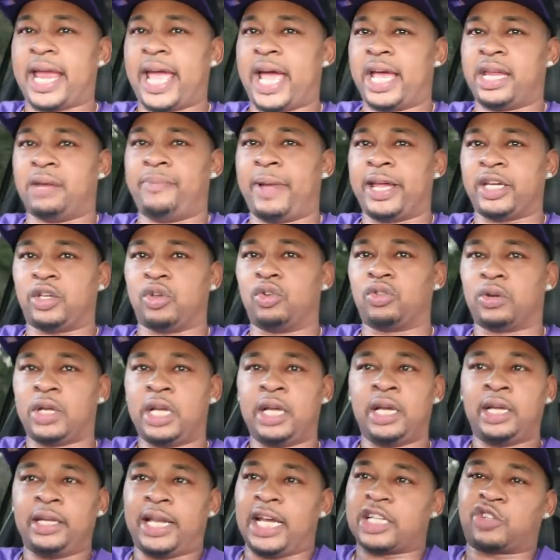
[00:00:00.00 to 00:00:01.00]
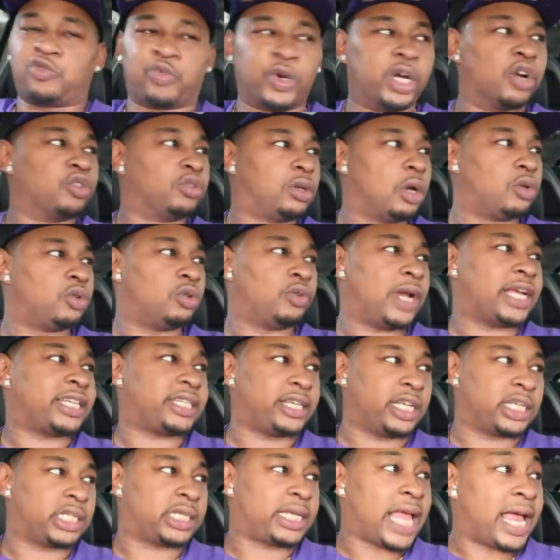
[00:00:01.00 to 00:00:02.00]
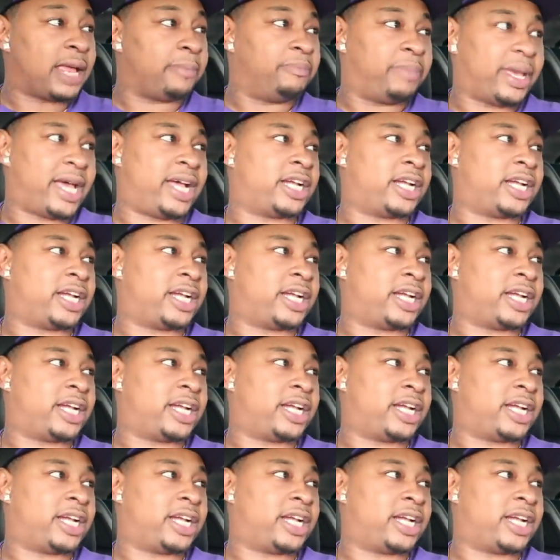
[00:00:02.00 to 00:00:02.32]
They had to make doodoo. That's real doodoo. That shit stink